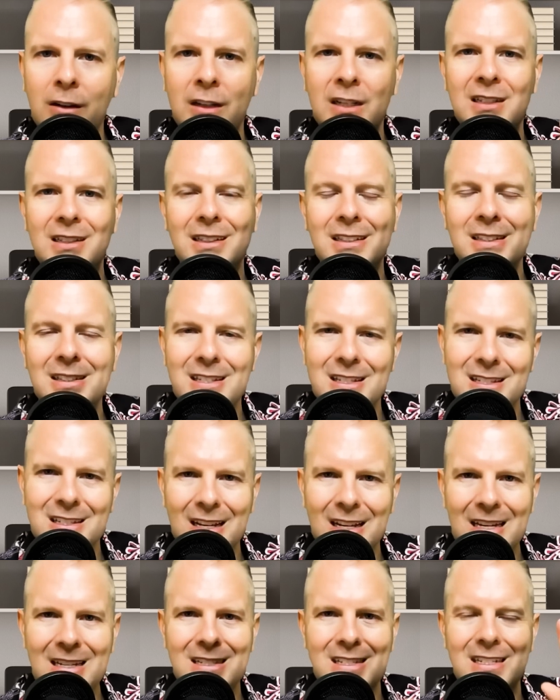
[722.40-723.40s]
and
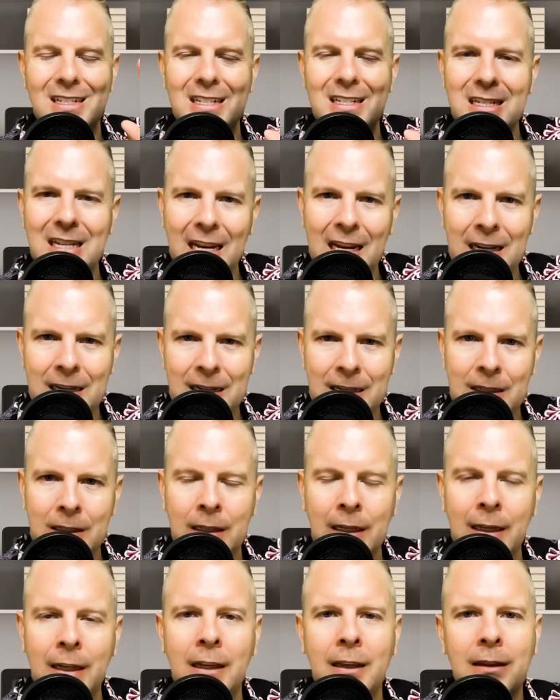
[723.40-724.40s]
concise data
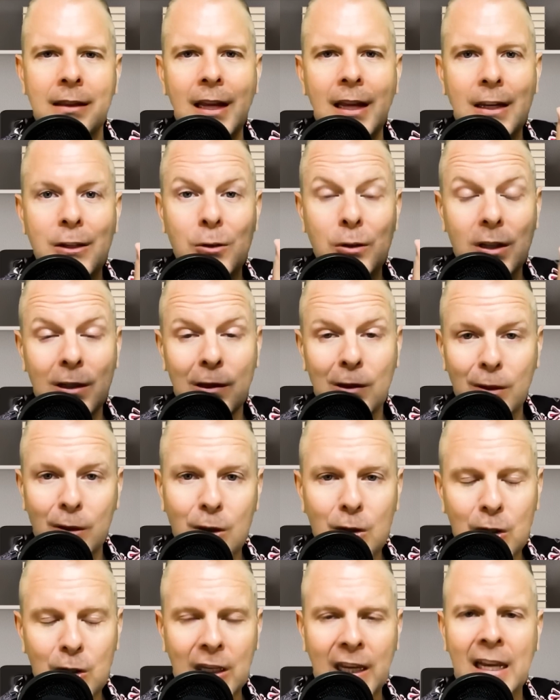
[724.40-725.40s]
that you can
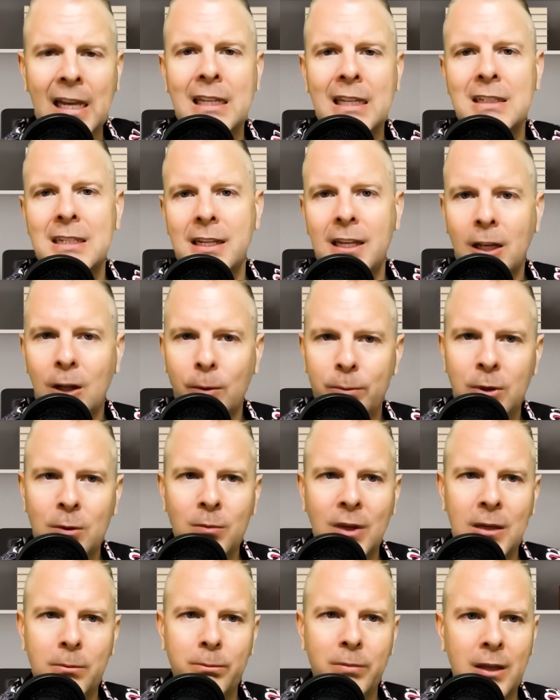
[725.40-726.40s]
look at to help you
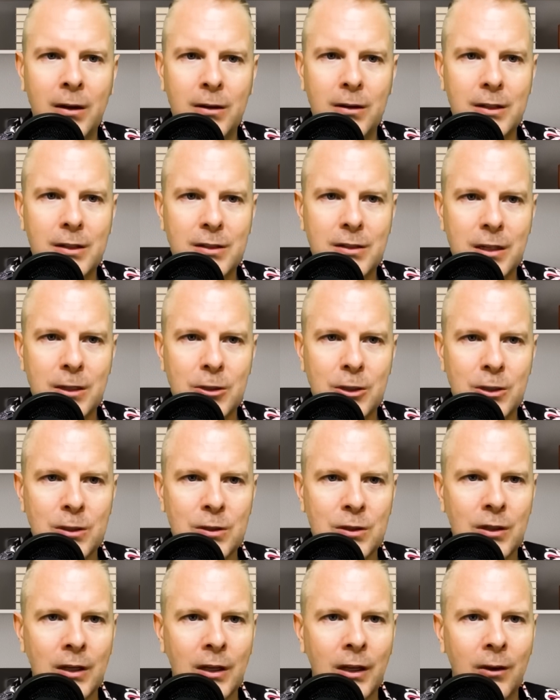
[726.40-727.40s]
make better
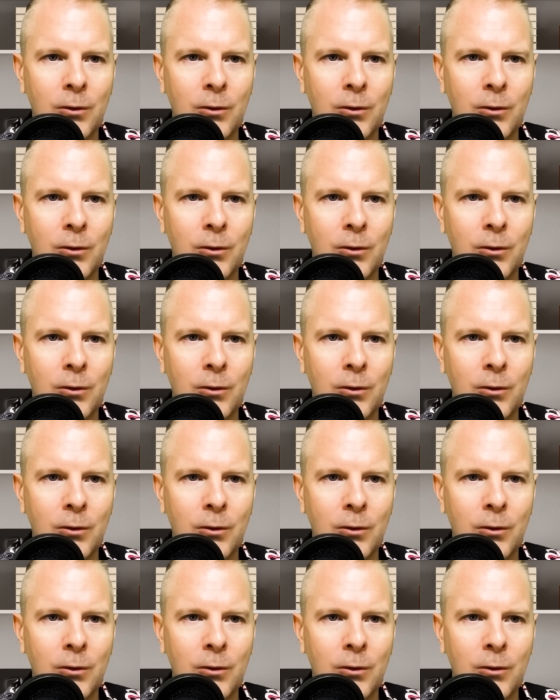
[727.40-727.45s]
decisions.